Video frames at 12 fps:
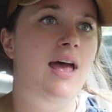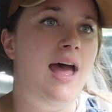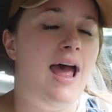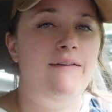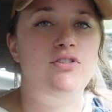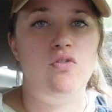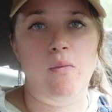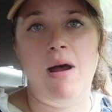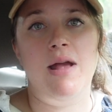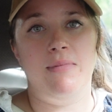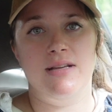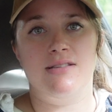have to
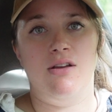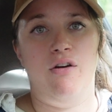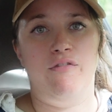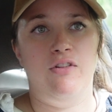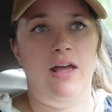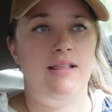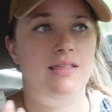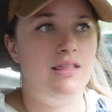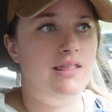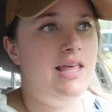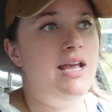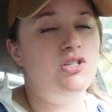remind myself, like,
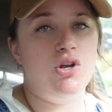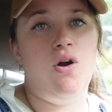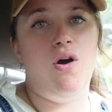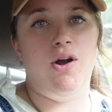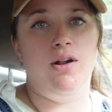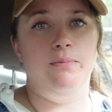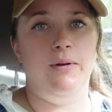things are hard,